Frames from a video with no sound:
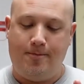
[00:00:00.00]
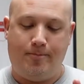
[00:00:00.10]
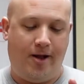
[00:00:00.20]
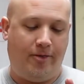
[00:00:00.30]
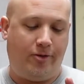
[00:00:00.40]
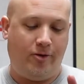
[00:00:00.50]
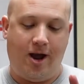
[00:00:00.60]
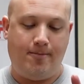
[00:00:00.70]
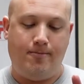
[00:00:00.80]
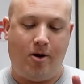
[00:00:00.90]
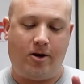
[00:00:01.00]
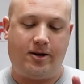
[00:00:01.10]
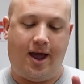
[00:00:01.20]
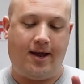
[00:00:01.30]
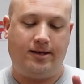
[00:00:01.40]
but they're not
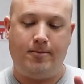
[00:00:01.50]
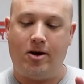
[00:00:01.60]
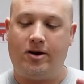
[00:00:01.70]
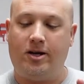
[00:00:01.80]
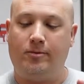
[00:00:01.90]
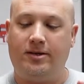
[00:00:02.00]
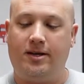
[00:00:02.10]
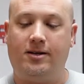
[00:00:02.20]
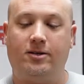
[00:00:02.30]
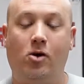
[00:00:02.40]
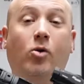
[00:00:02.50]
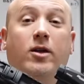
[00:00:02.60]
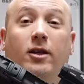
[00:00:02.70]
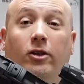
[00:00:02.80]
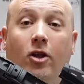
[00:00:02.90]
marked as American Resistance,
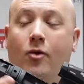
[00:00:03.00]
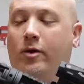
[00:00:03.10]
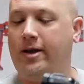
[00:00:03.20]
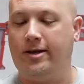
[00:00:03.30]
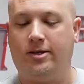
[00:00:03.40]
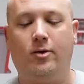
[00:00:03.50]
only the lower is.